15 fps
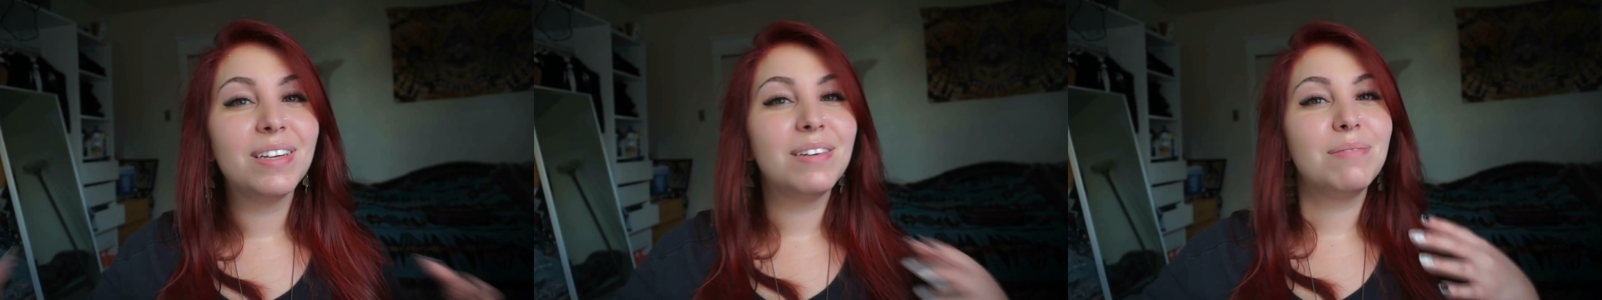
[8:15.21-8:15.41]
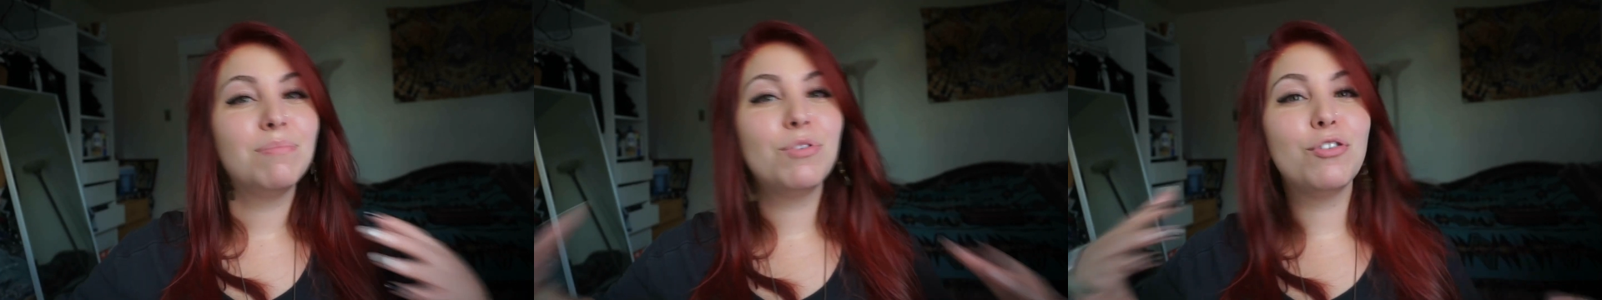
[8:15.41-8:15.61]

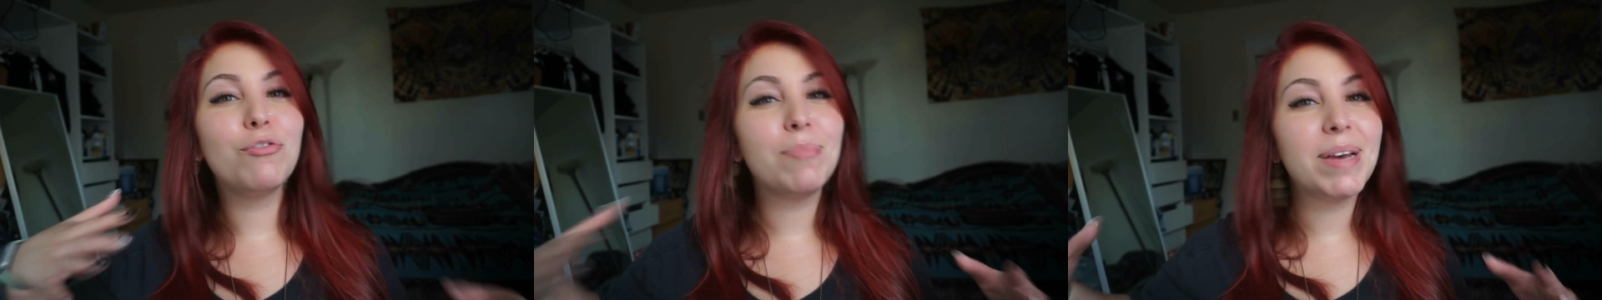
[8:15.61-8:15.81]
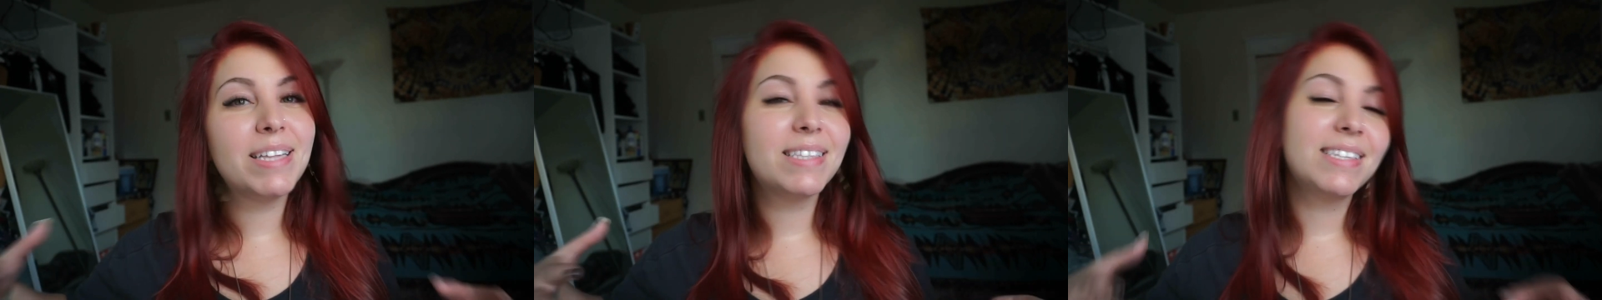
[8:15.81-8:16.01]

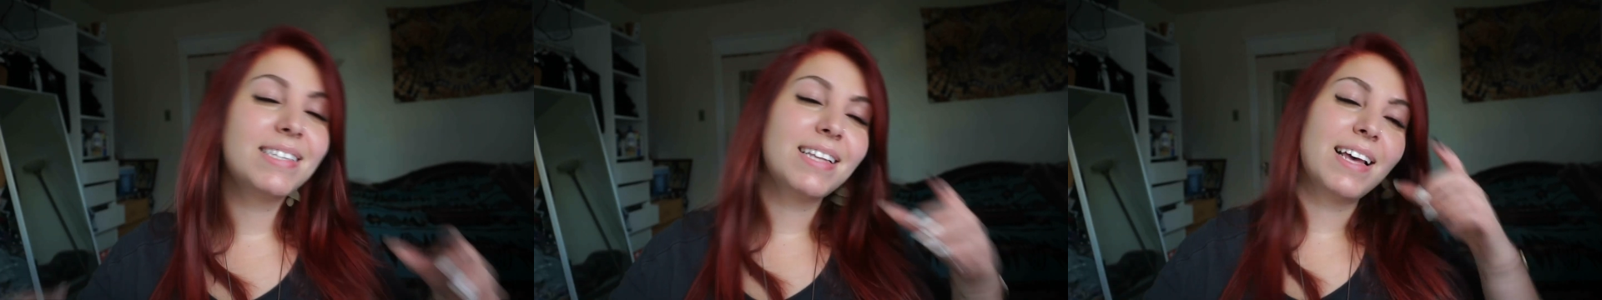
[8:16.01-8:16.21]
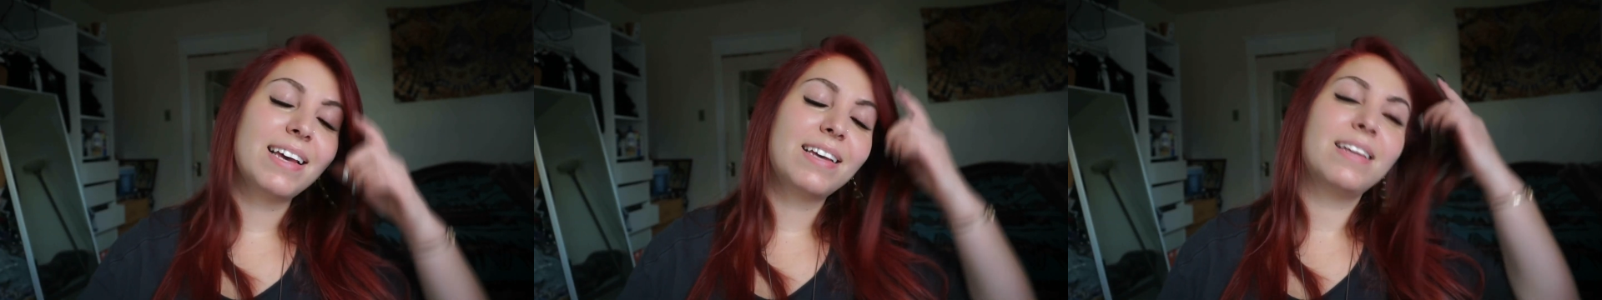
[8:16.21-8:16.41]
movements,
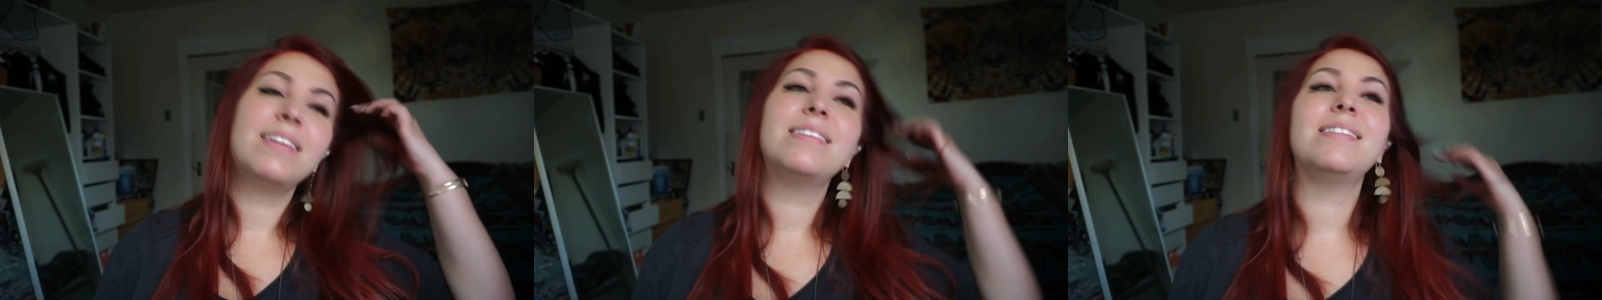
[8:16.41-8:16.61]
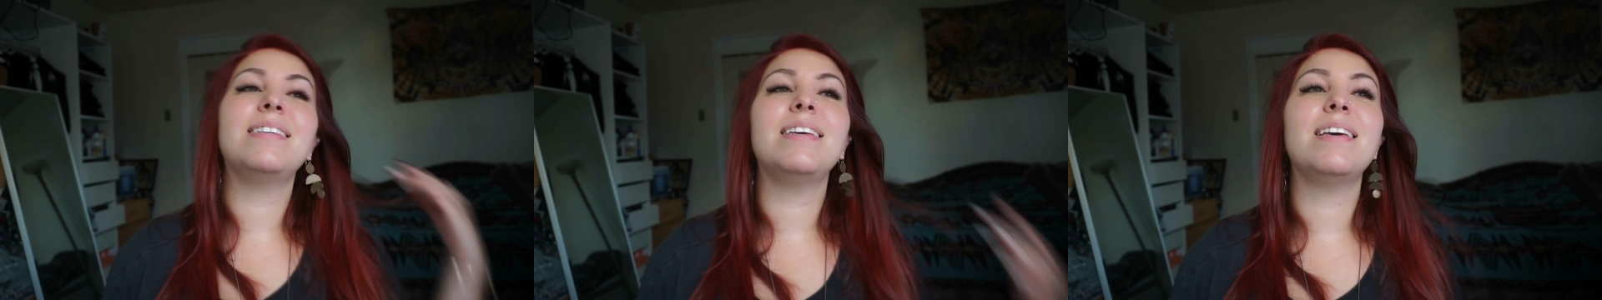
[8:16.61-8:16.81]
like
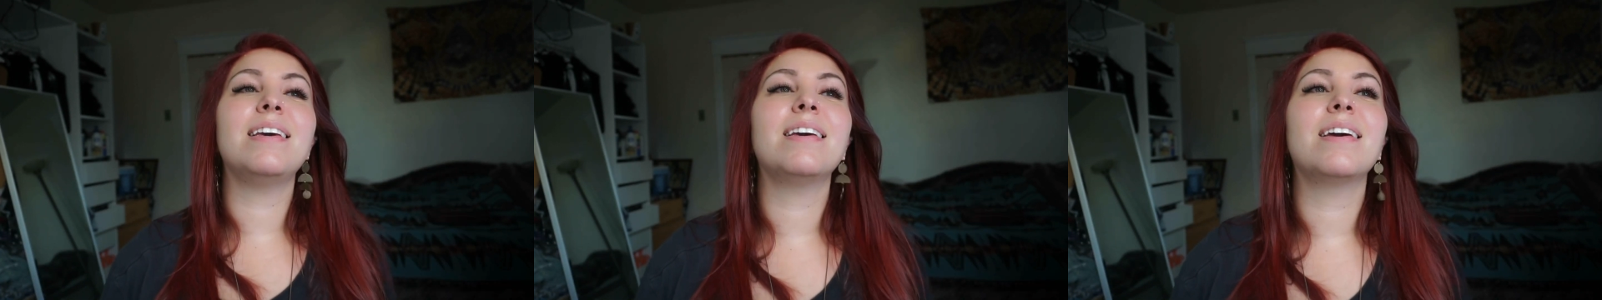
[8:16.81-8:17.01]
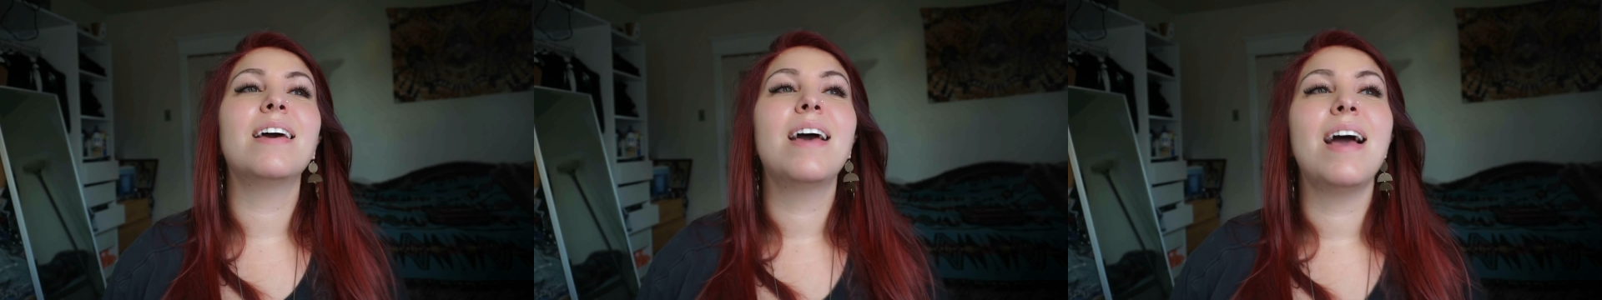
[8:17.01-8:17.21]

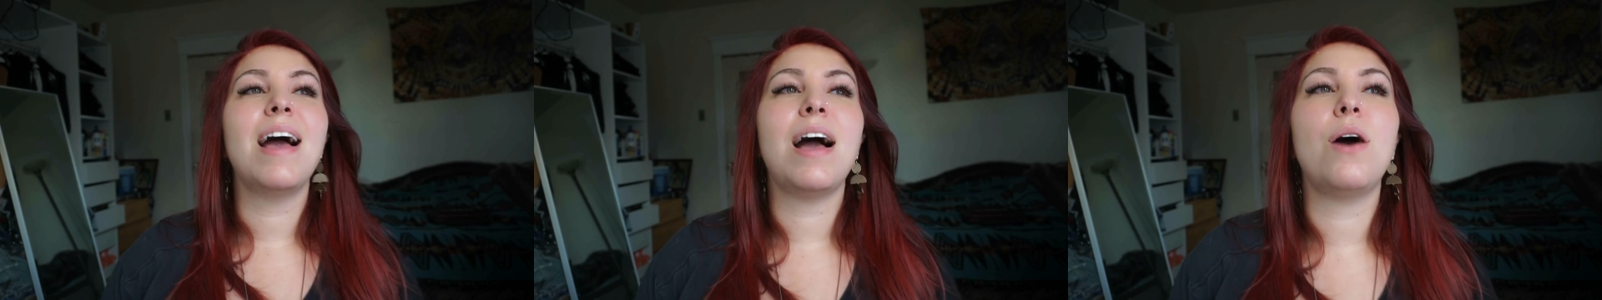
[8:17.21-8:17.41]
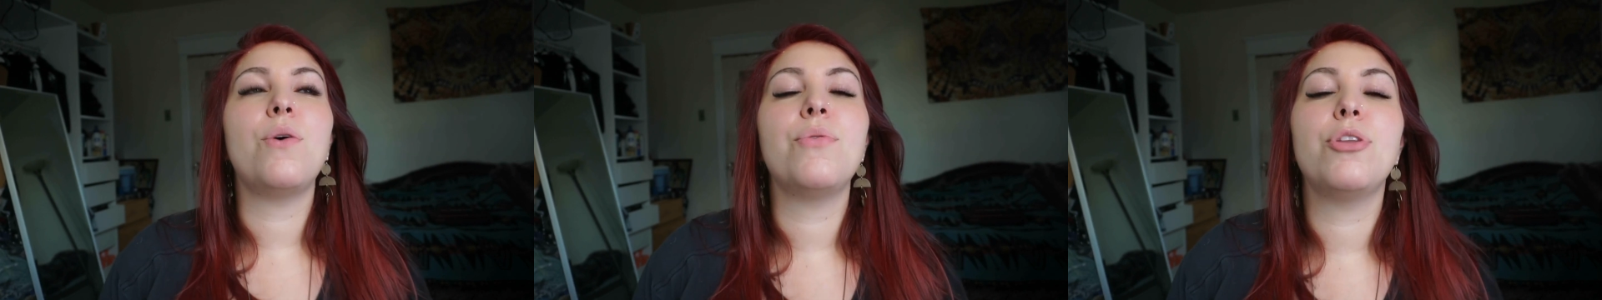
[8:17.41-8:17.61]
seeing
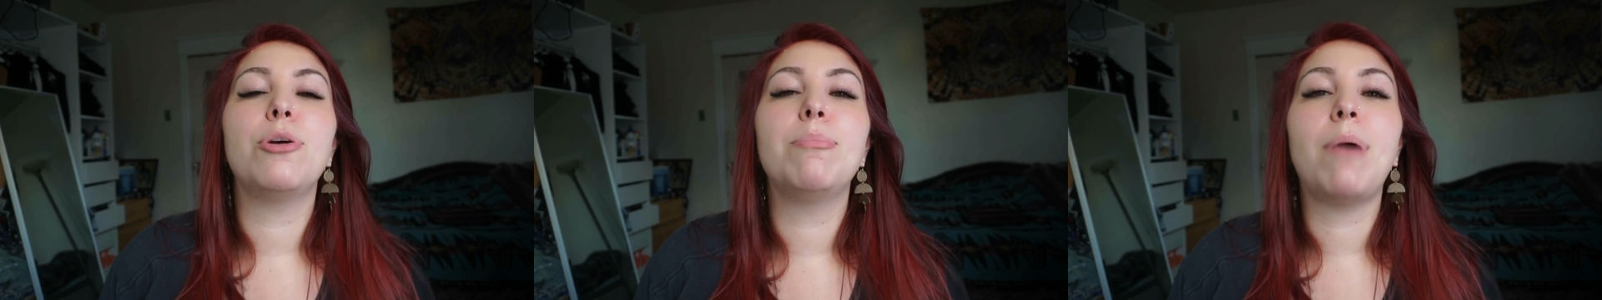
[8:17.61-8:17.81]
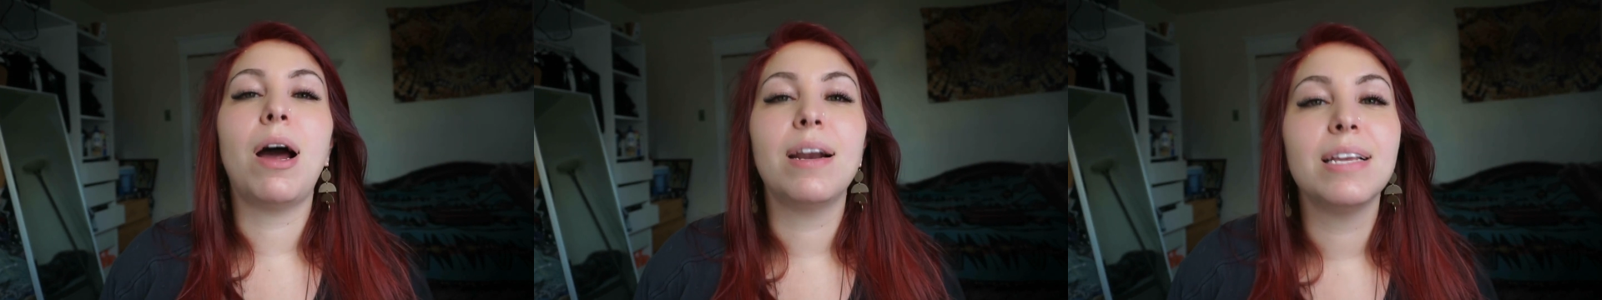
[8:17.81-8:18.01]
how their
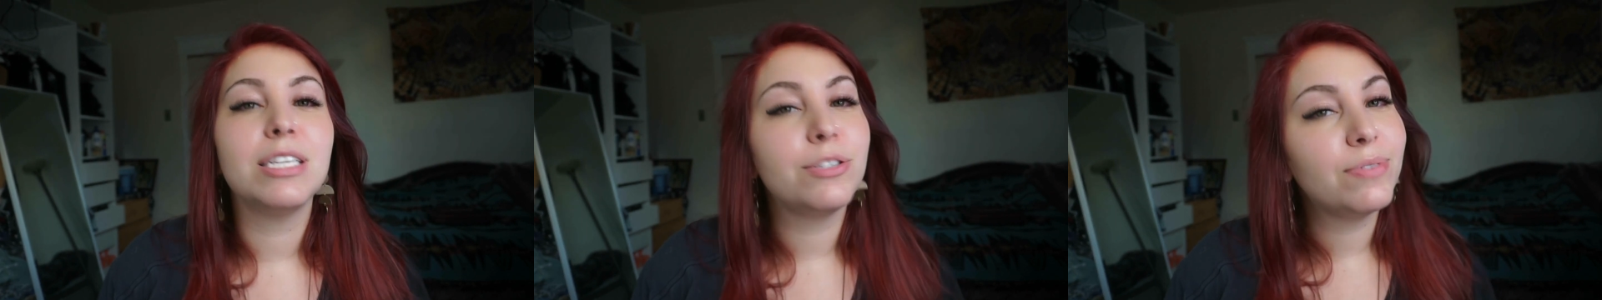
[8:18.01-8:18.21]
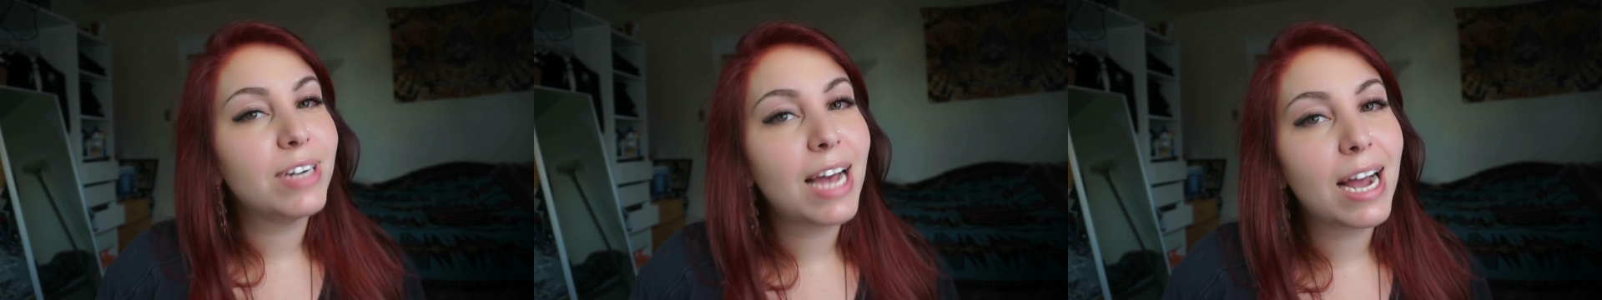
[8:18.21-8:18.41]

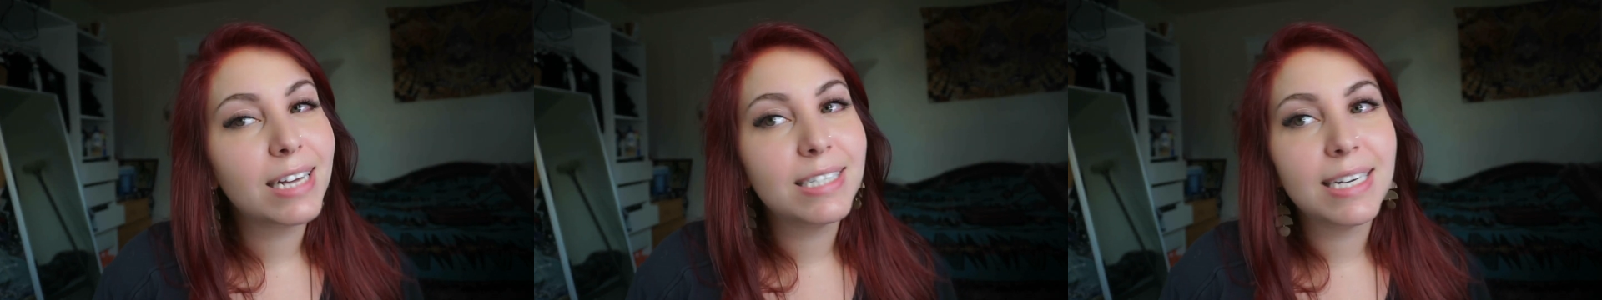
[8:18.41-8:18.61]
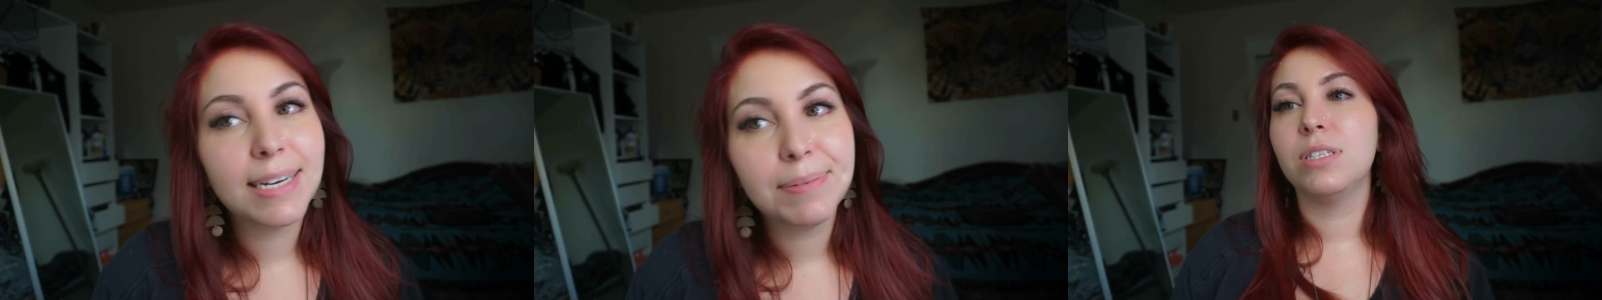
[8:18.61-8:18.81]
body's
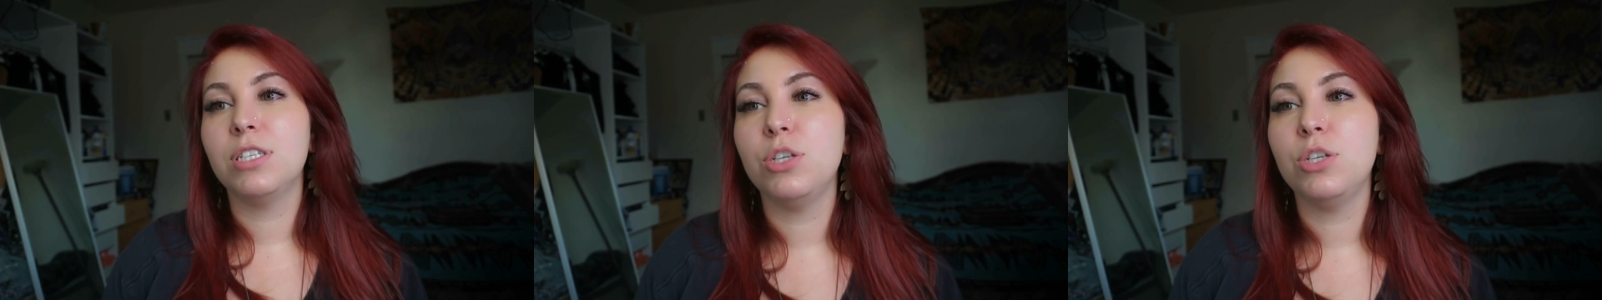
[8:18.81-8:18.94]
reacting.